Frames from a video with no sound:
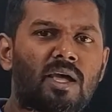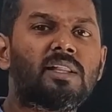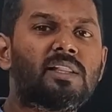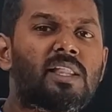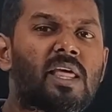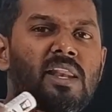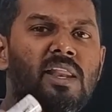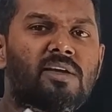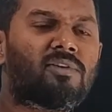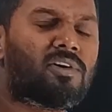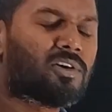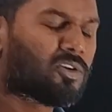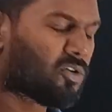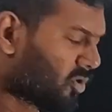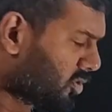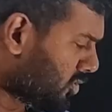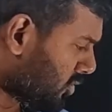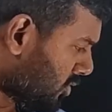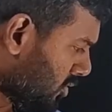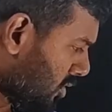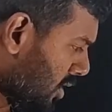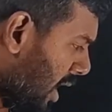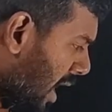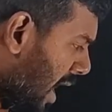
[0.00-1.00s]
they are never
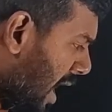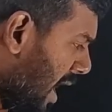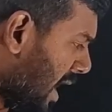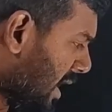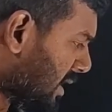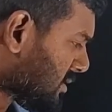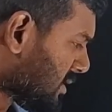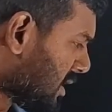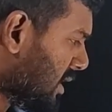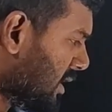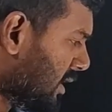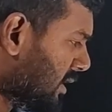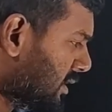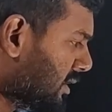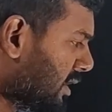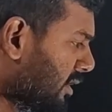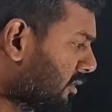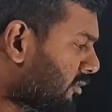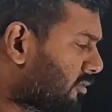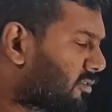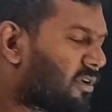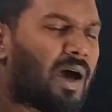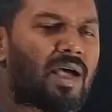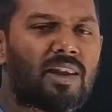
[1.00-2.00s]
going to ask
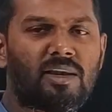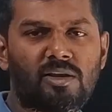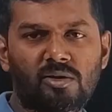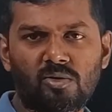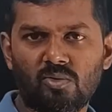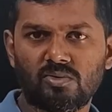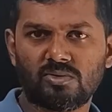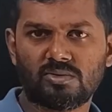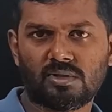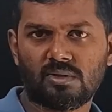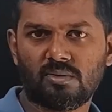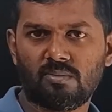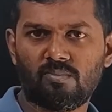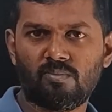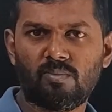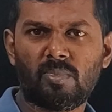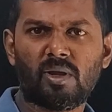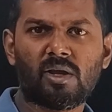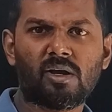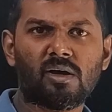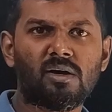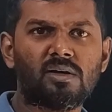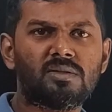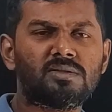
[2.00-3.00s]
the values,
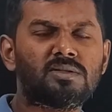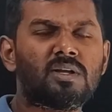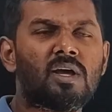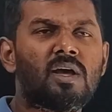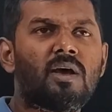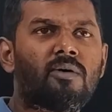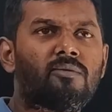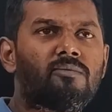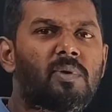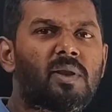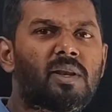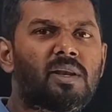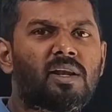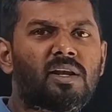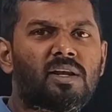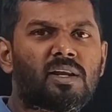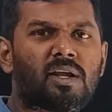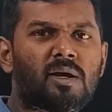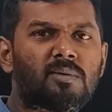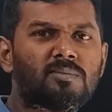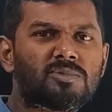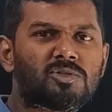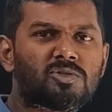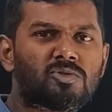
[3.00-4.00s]
because when
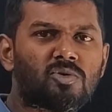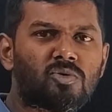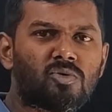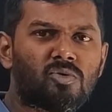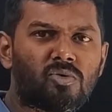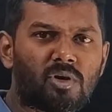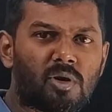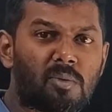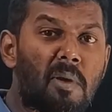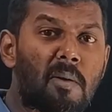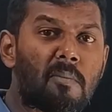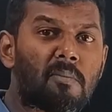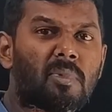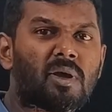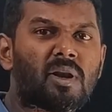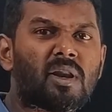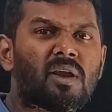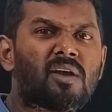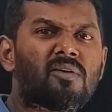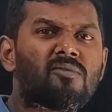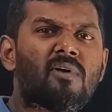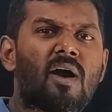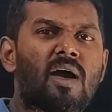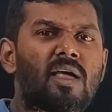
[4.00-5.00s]
it comes to
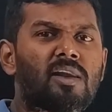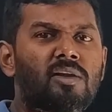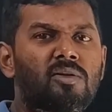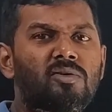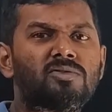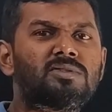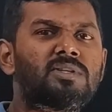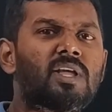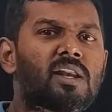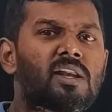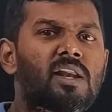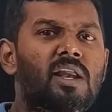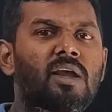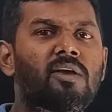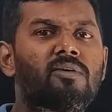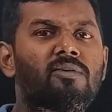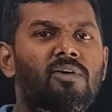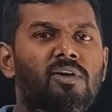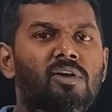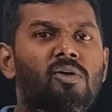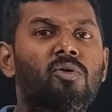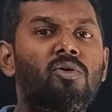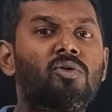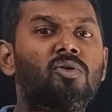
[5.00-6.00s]
remembering values, they are
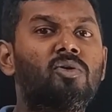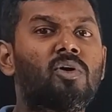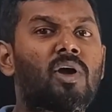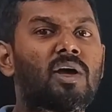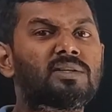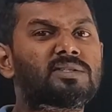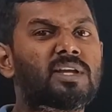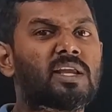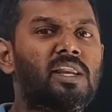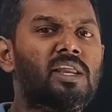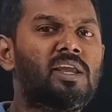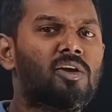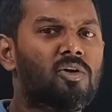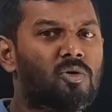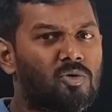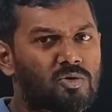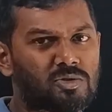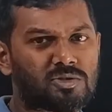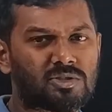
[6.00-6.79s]
never going to ask any